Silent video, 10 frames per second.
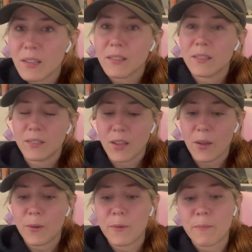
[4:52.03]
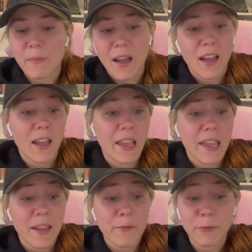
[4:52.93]
So
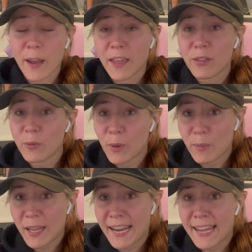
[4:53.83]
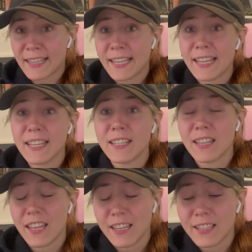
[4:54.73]
My Friend the Robot Alien
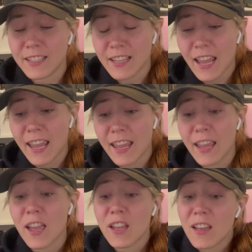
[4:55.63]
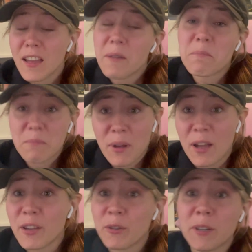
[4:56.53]
is a
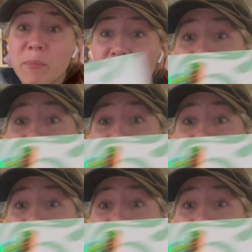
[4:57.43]
book, or a book